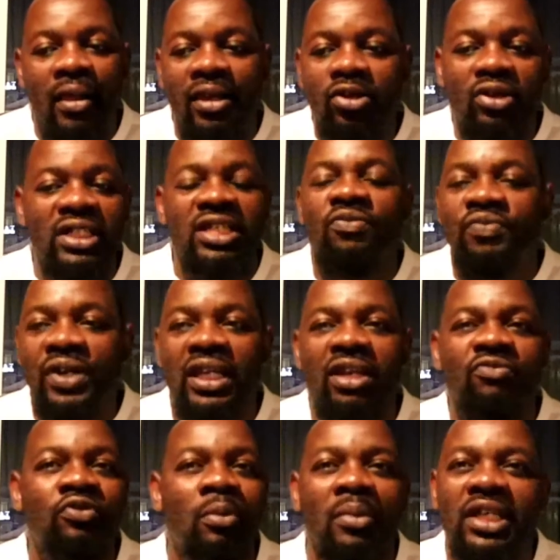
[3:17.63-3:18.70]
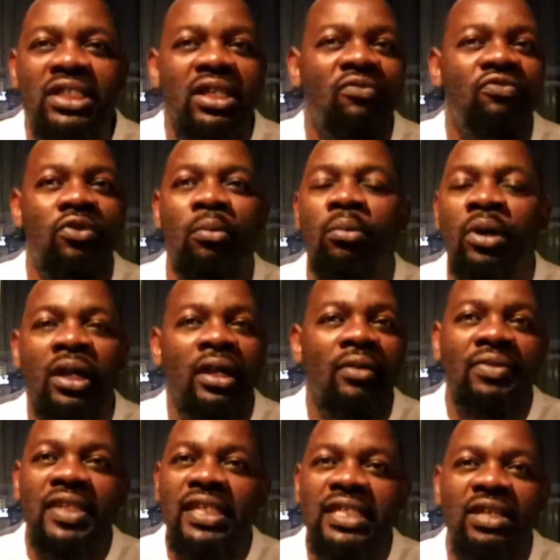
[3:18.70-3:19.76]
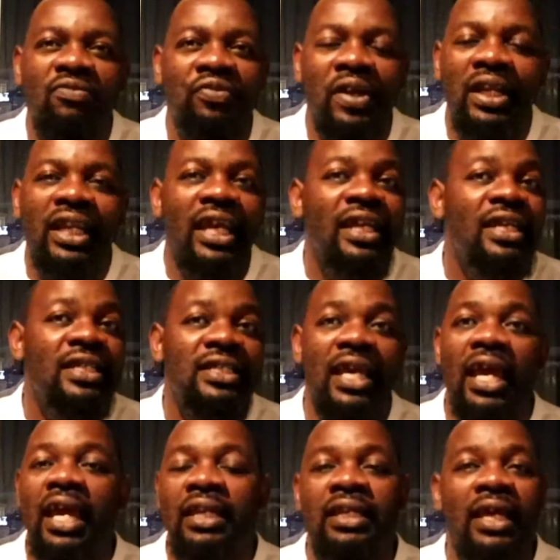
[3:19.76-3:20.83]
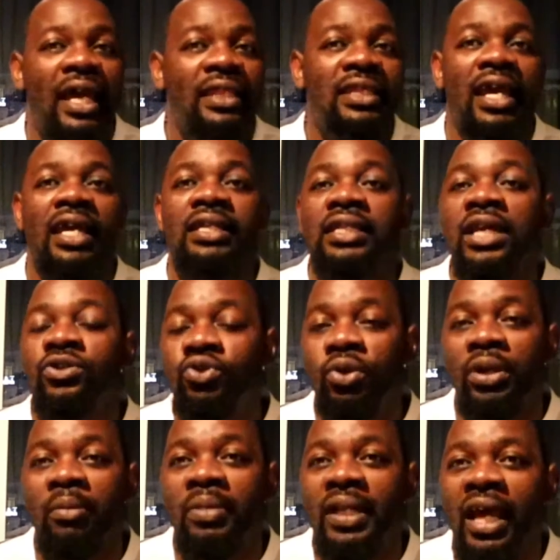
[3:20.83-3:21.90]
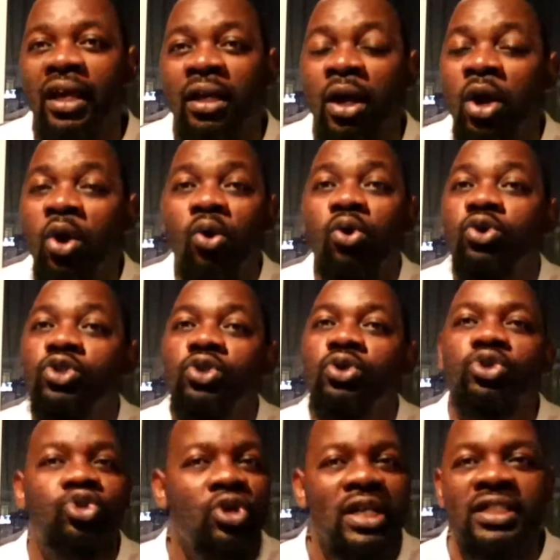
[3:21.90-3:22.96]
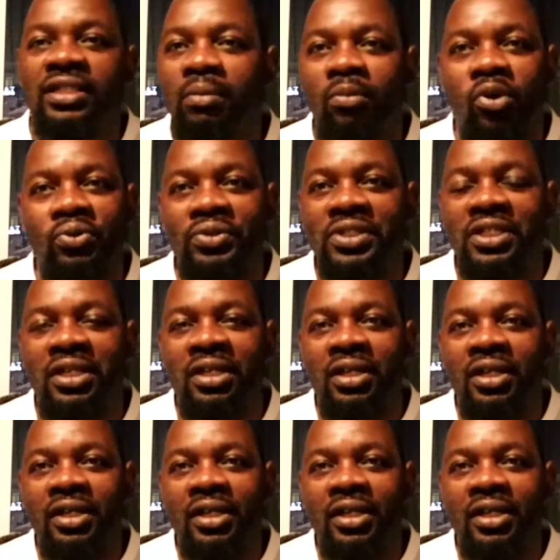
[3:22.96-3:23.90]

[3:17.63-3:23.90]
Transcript: you know, different information from these different ladies, and at the end it's gonna be like, who do you trust the most?